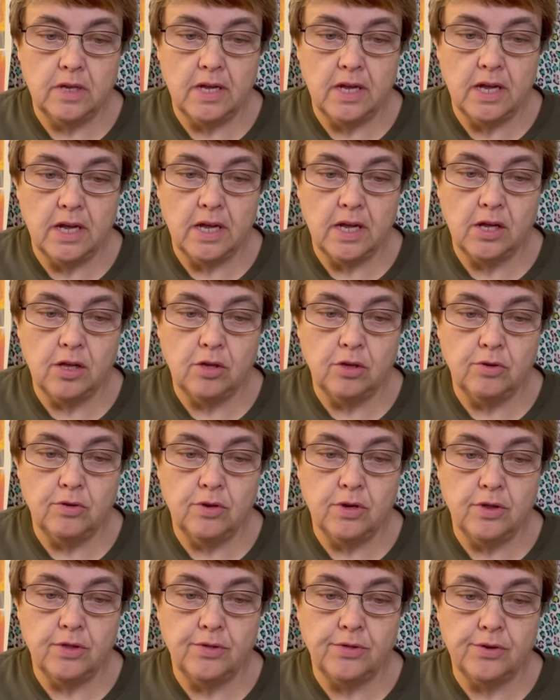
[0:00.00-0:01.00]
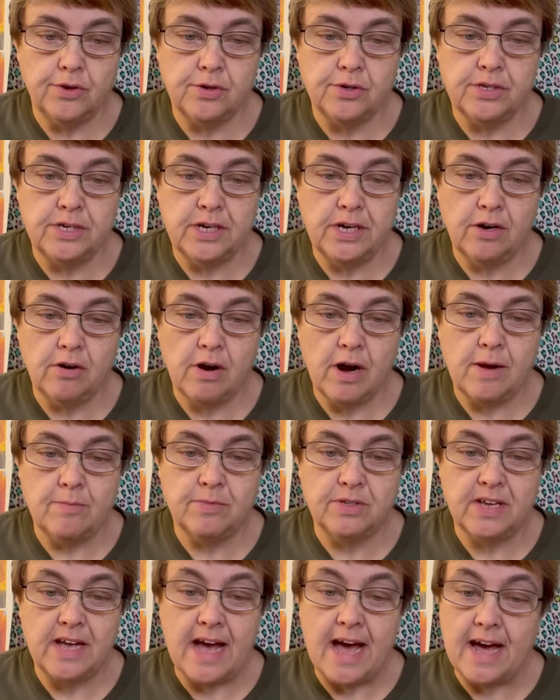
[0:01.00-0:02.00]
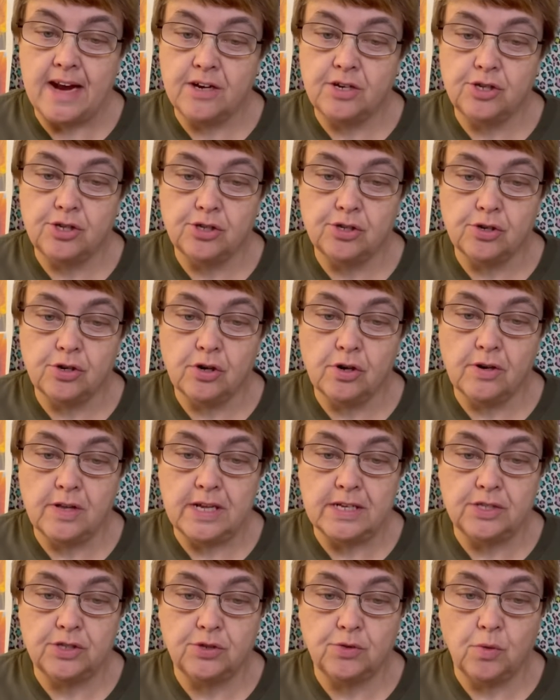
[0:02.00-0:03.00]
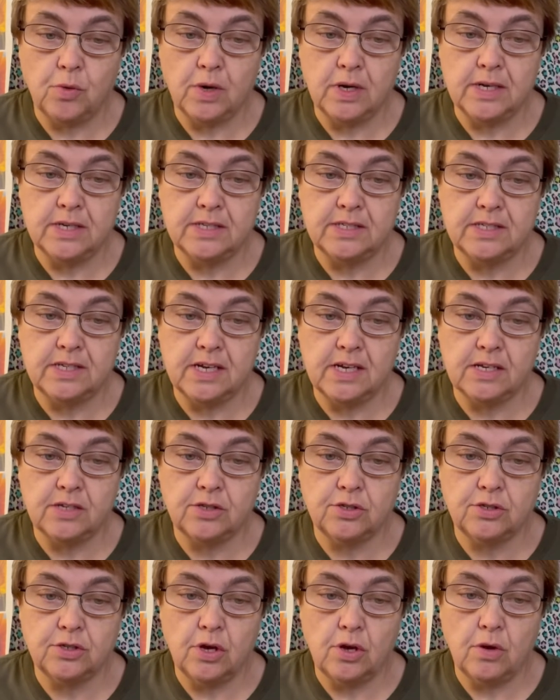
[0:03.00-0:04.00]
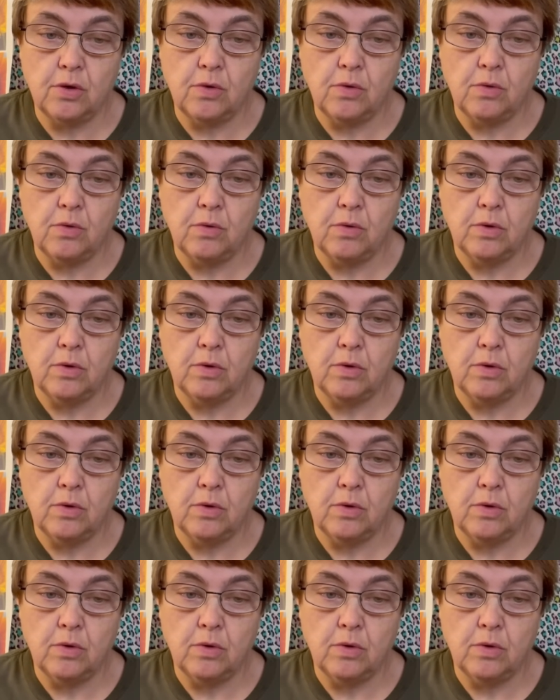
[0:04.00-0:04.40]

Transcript: Included 13 grams of added sugar, that's 26. So,